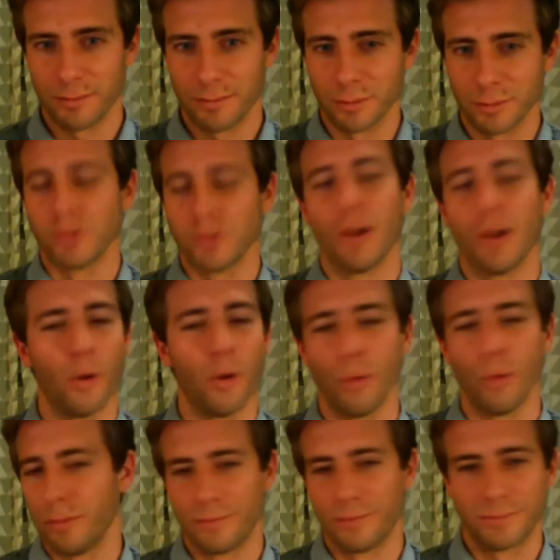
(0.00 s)
There's
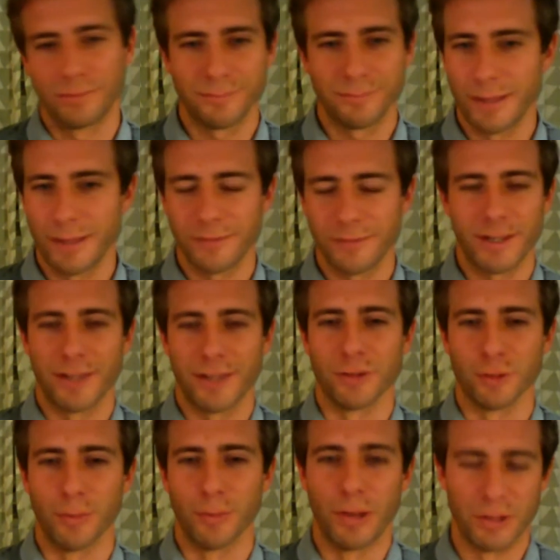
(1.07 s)
no ifs, ands,
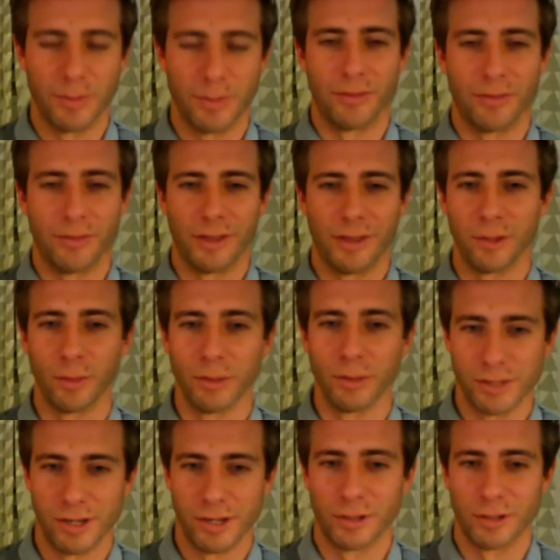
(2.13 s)
or buts about that. You want
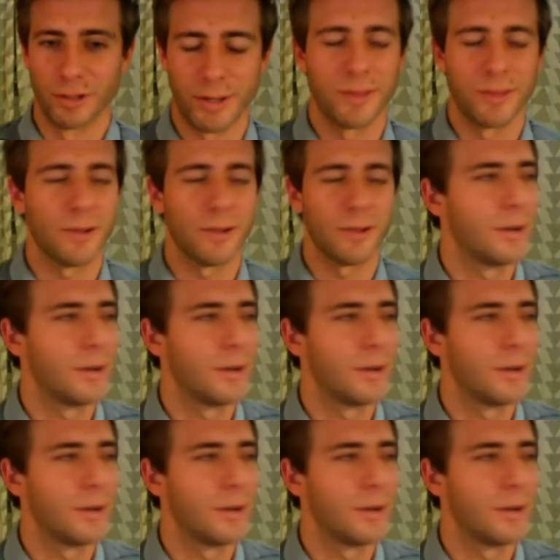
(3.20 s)
DeAndre in there.